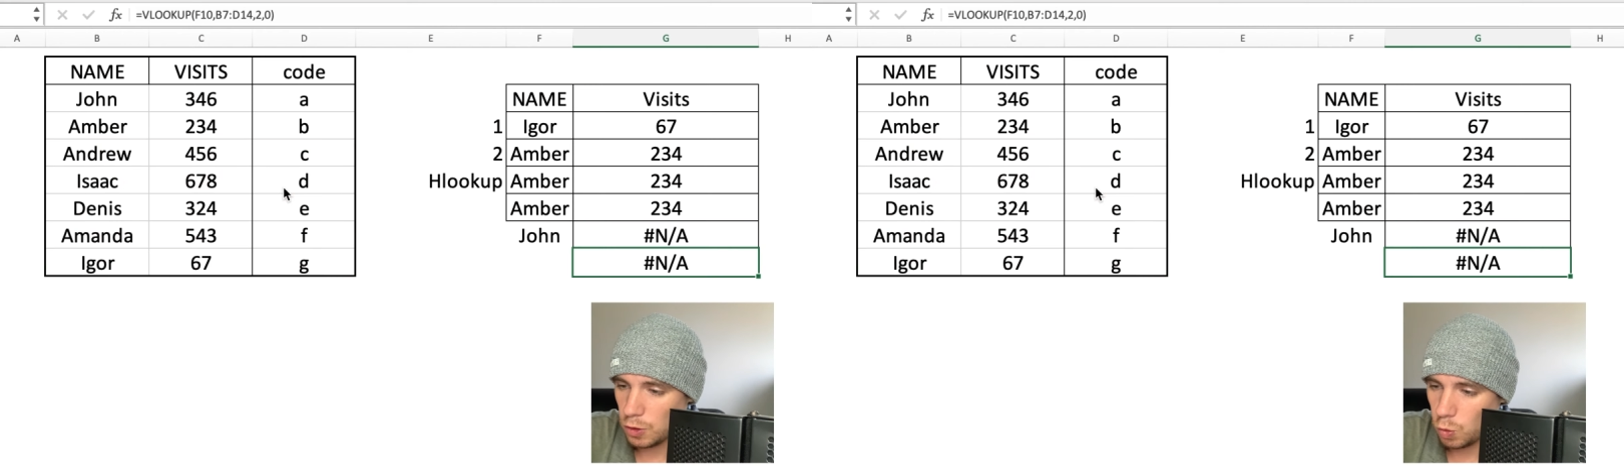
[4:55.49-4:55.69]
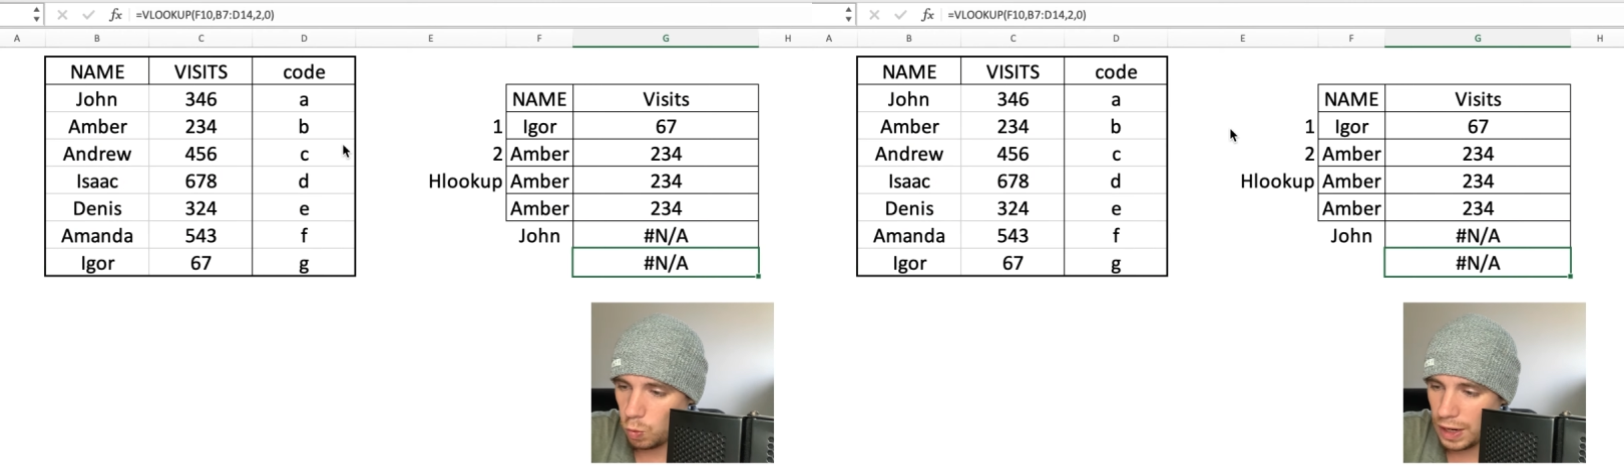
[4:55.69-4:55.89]

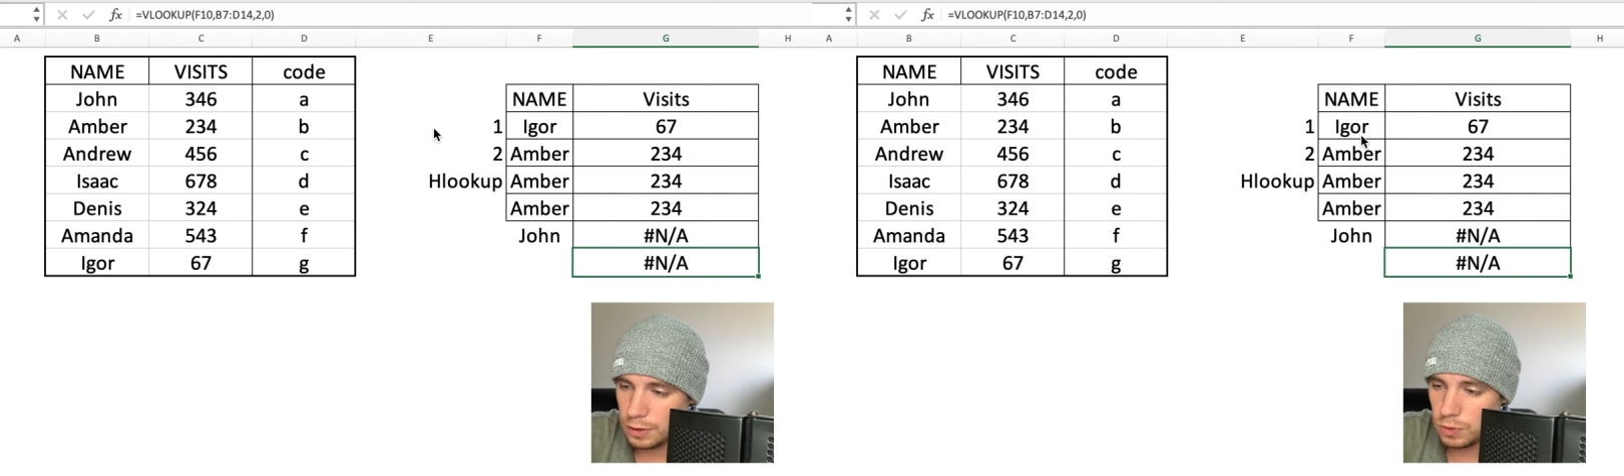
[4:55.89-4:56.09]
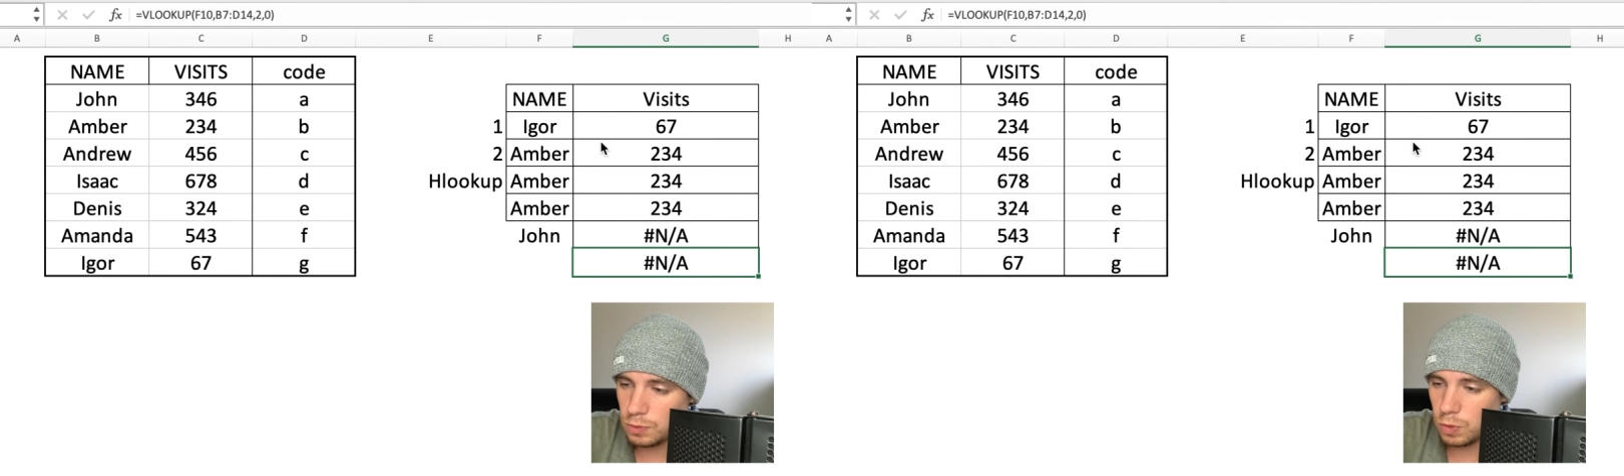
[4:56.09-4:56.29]

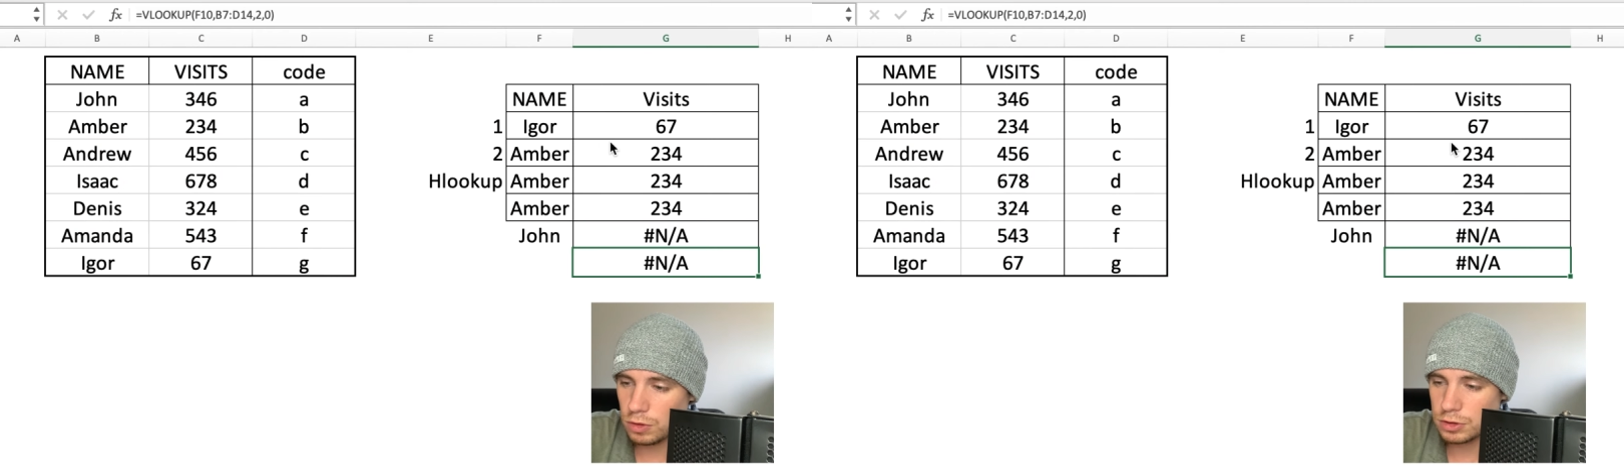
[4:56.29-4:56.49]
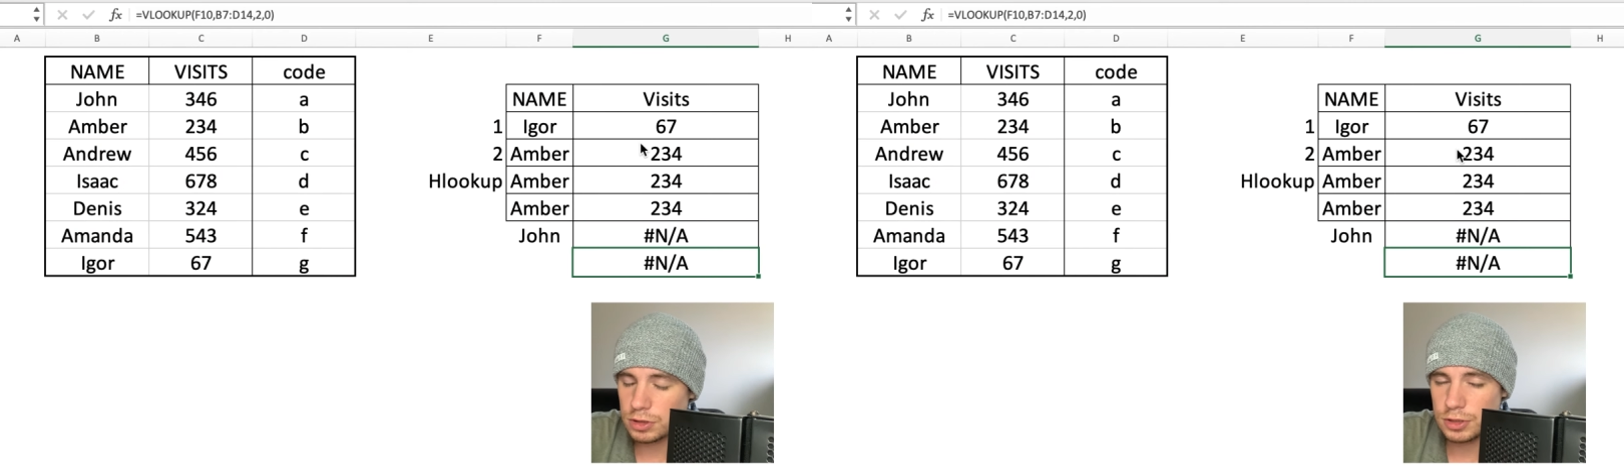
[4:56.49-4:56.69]
When we
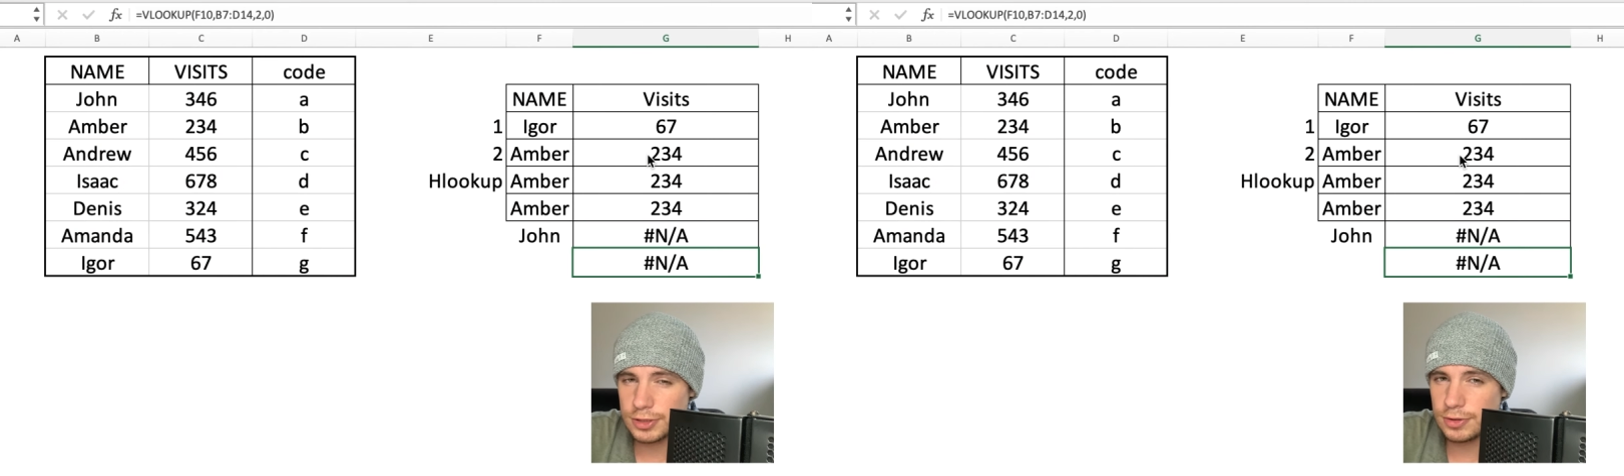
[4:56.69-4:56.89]
want to